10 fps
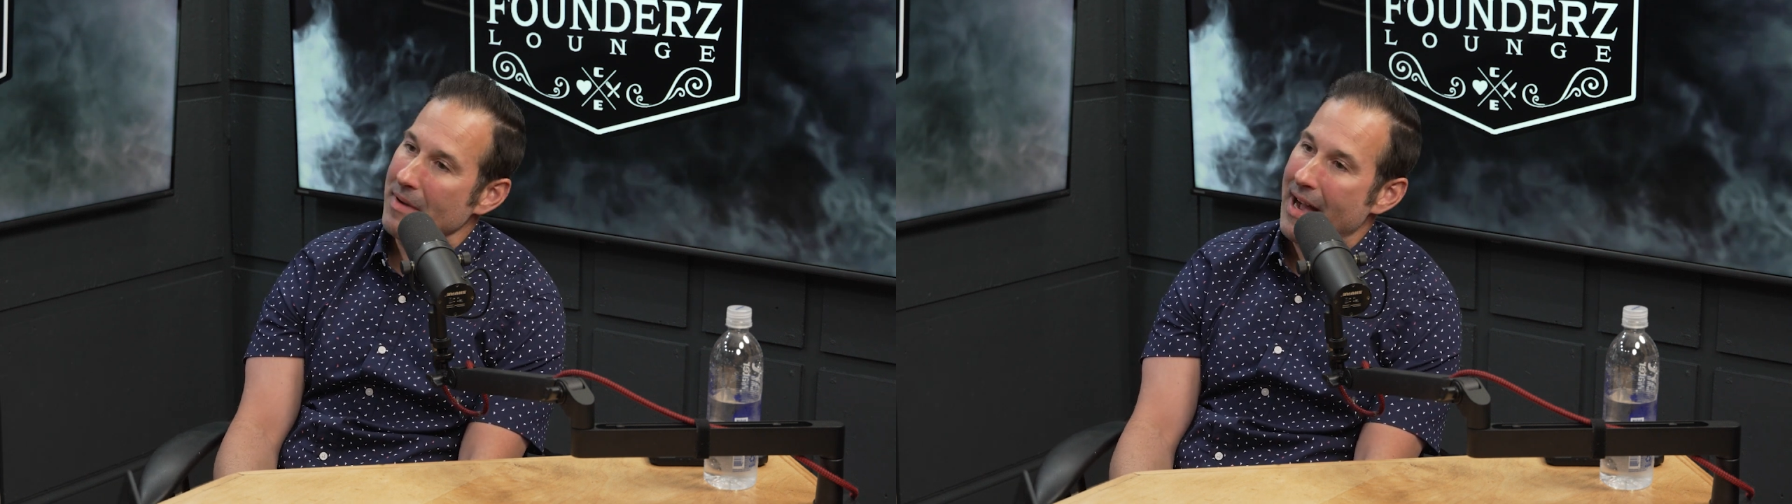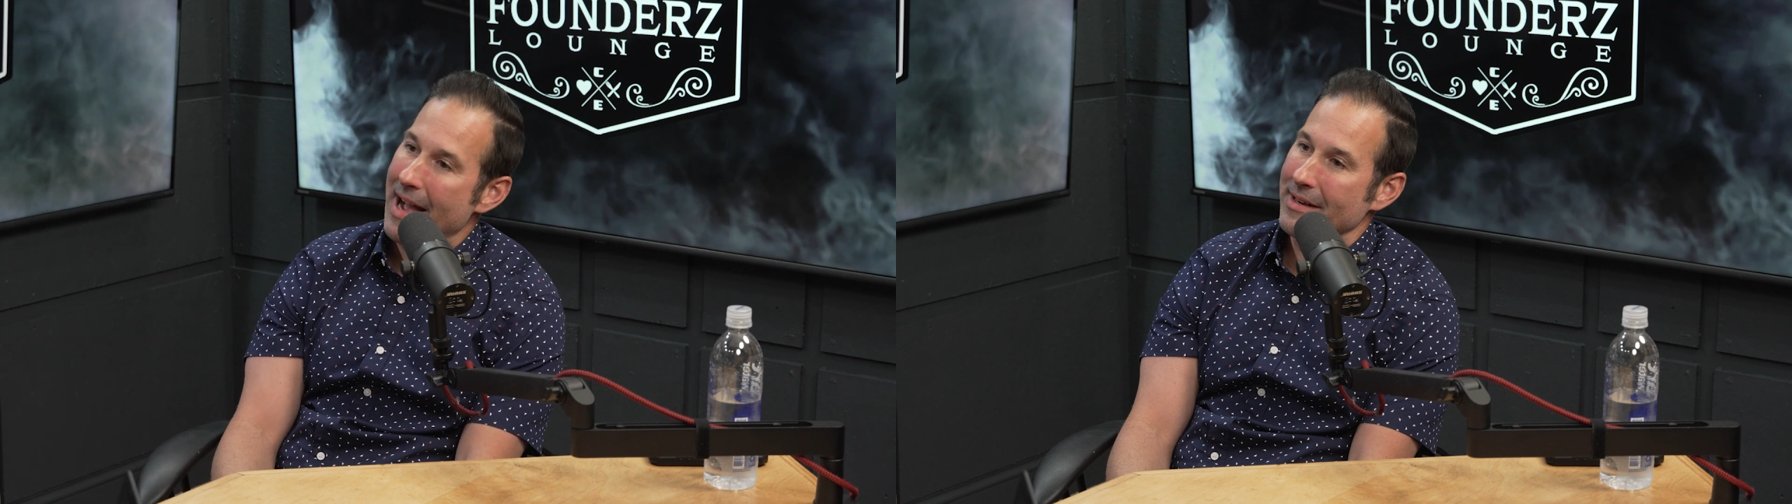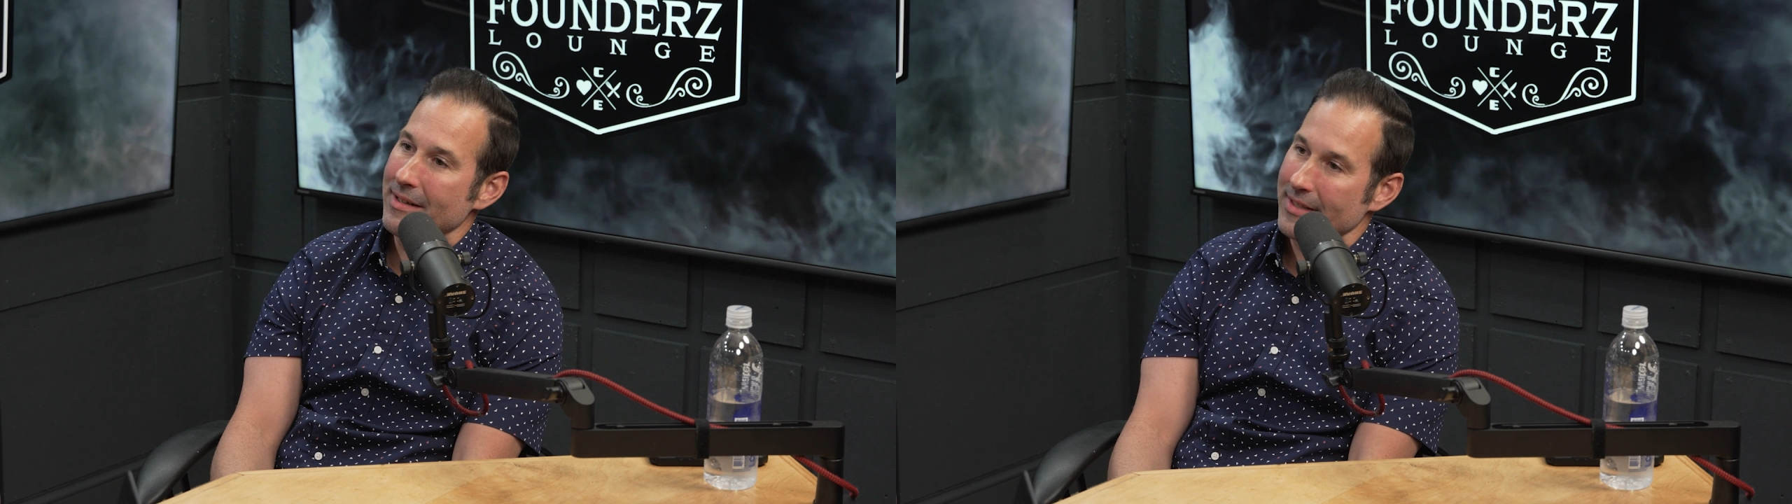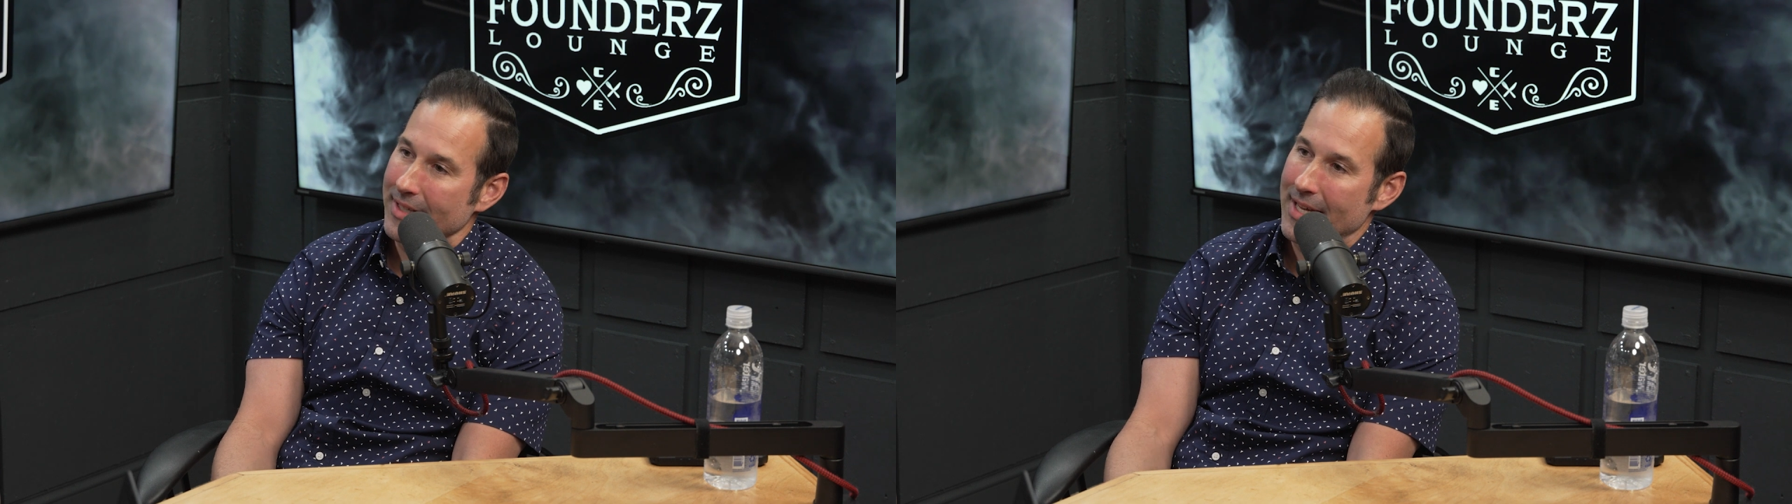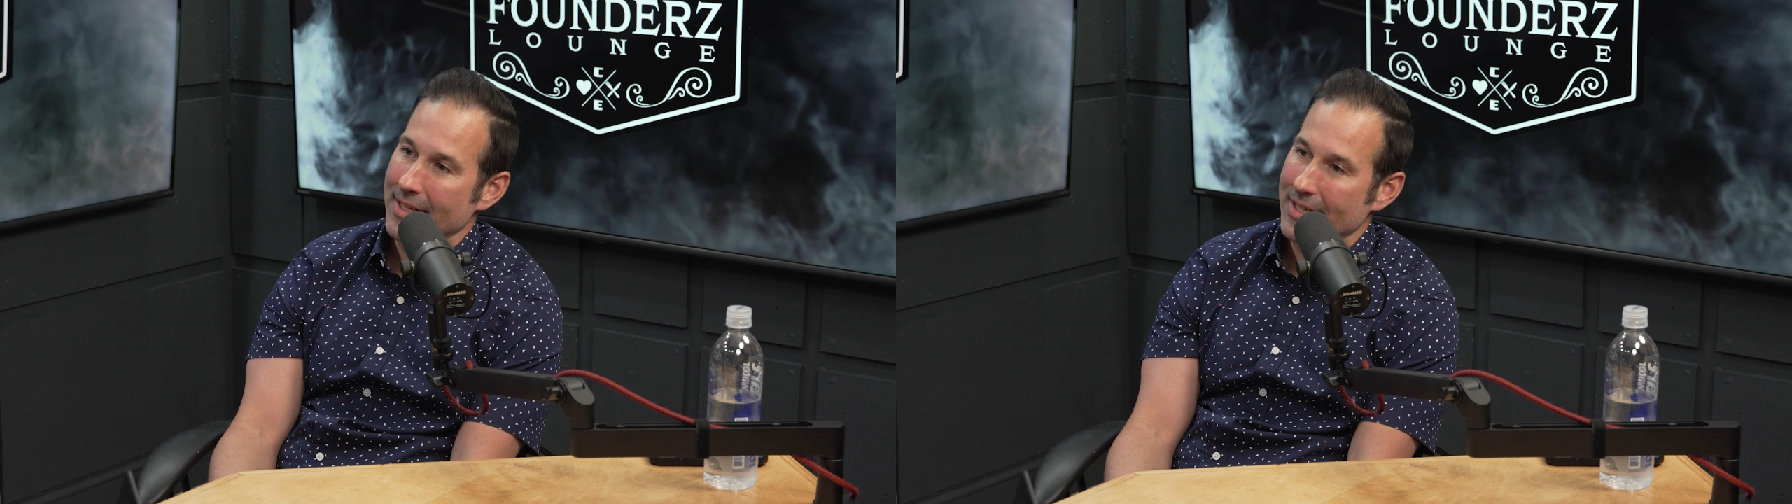buyer, the
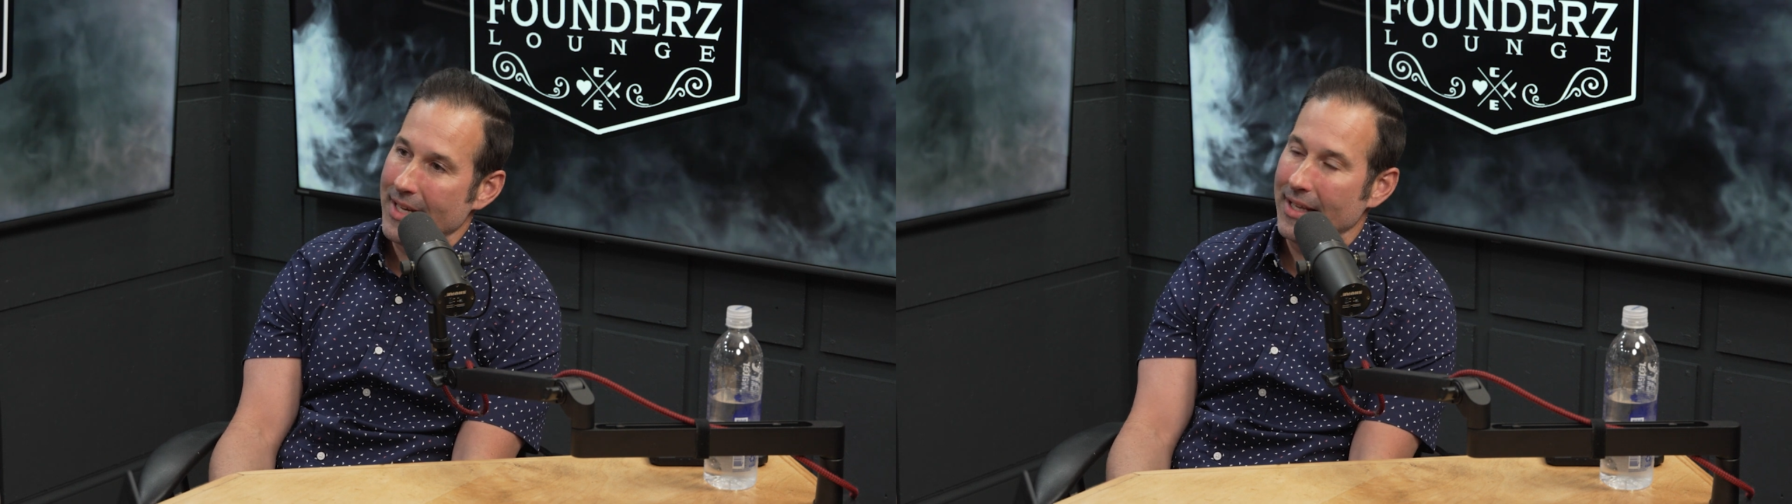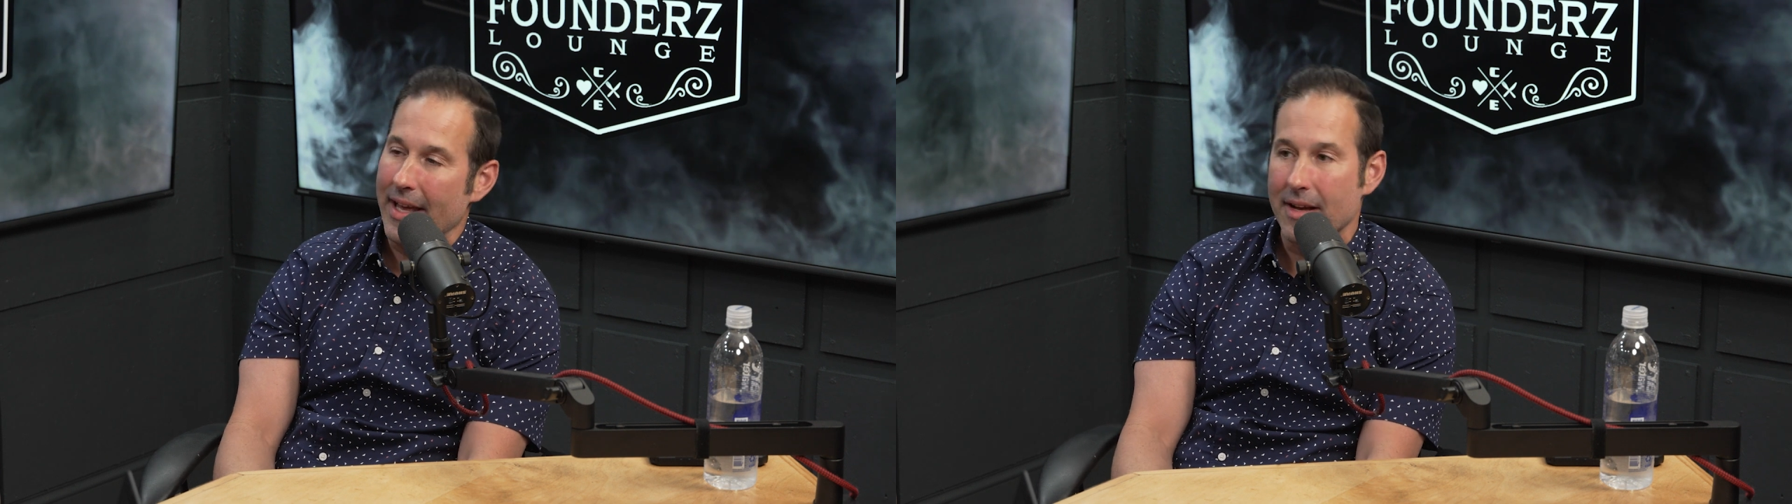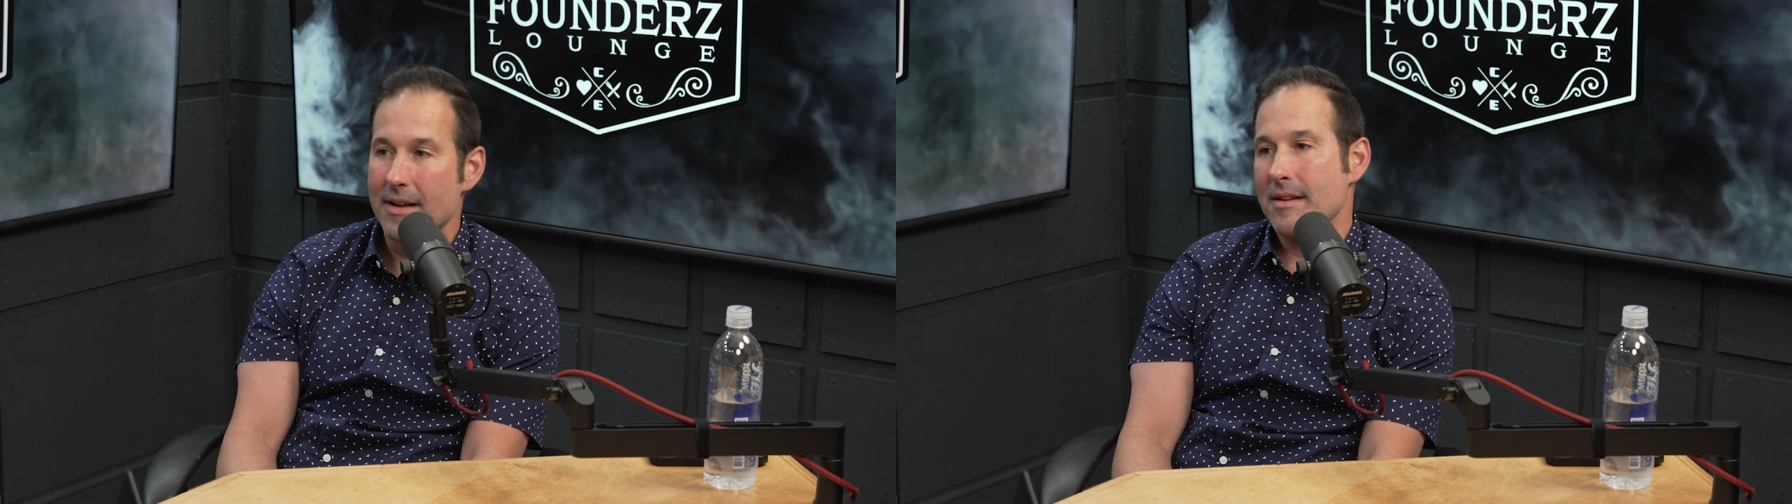candidate, like